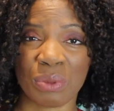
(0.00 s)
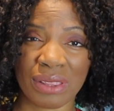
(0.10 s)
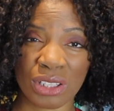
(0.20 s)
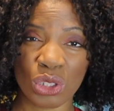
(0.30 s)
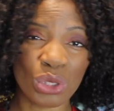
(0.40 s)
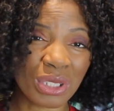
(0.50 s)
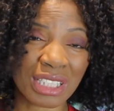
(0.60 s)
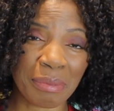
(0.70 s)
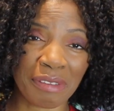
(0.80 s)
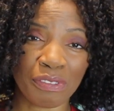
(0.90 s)
whether you use
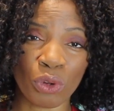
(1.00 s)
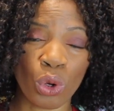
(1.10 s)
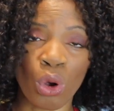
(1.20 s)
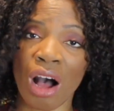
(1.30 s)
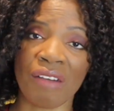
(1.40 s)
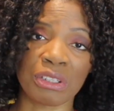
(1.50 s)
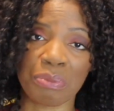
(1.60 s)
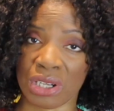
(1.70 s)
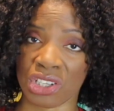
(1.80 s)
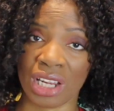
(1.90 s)
it before or after
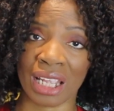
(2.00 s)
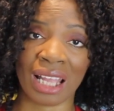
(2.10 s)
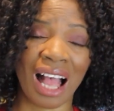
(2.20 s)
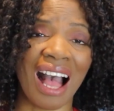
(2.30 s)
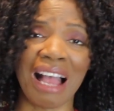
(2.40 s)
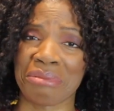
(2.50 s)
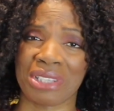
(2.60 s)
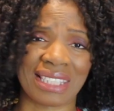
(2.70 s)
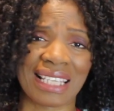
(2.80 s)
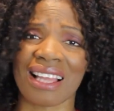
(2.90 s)
brushing. I'm
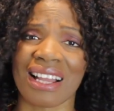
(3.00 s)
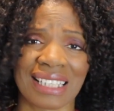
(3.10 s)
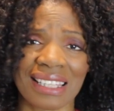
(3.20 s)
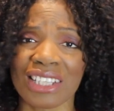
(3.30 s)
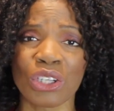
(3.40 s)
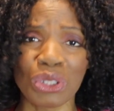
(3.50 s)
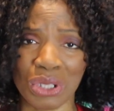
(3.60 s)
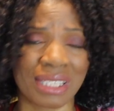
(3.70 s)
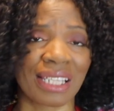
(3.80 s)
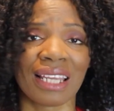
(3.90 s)
just delighted that you're
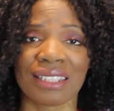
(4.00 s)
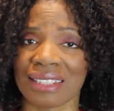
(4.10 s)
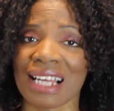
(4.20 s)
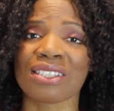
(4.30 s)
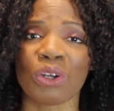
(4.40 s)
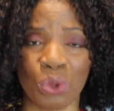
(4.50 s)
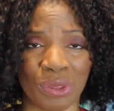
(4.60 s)
using it. That's all